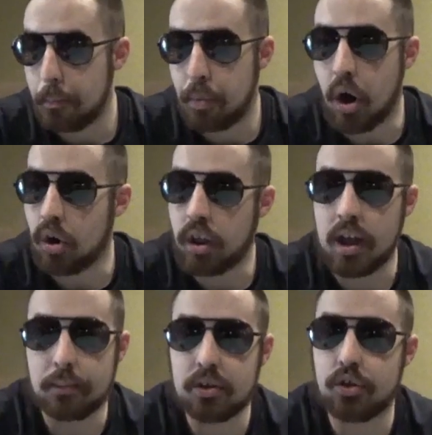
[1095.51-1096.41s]
Paul
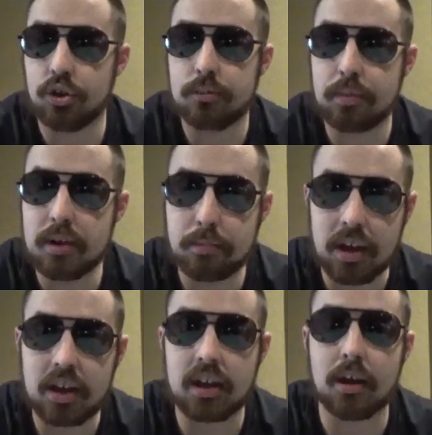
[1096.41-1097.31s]
Heyman could be
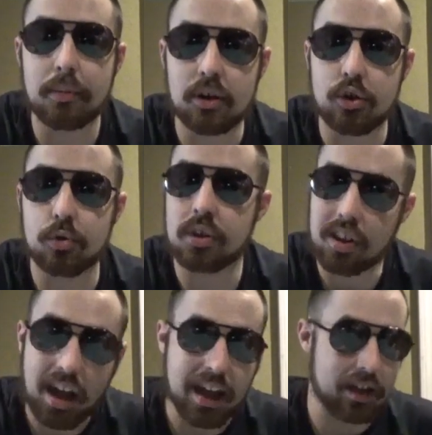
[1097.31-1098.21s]
picking up a new
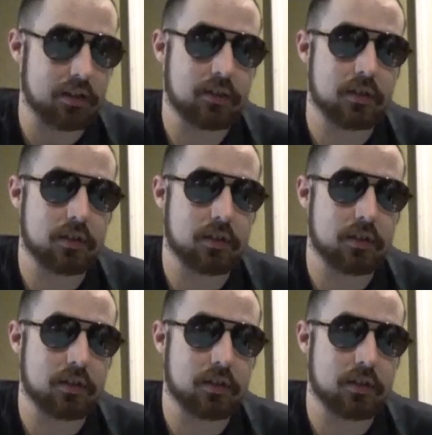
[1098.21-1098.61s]
client.